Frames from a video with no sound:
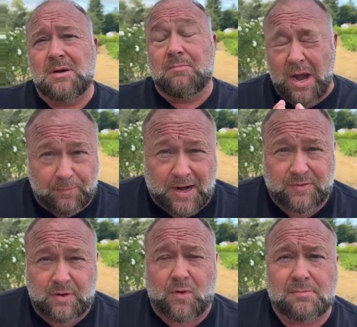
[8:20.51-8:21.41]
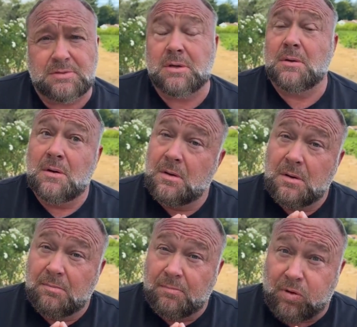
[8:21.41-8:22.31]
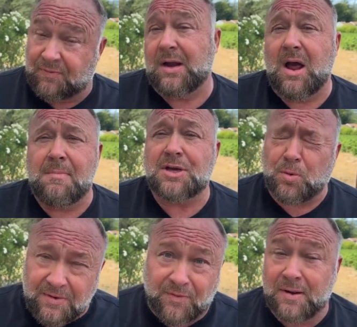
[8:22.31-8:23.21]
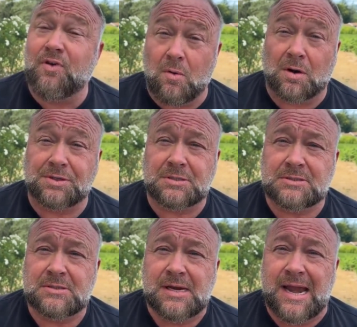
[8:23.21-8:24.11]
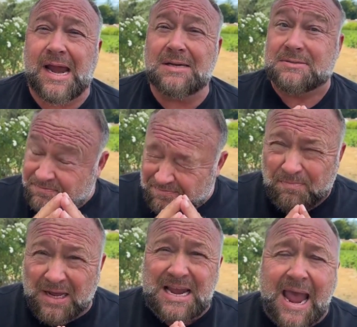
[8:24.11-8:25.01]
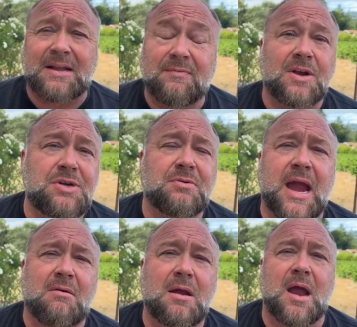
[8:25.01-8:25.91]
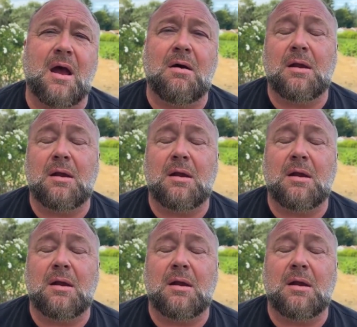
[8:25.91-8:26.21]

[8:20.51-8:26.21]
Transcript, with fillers: Pray for President Trump pray for Elon Musk, pray for InfoWars, and be as active as you can right now.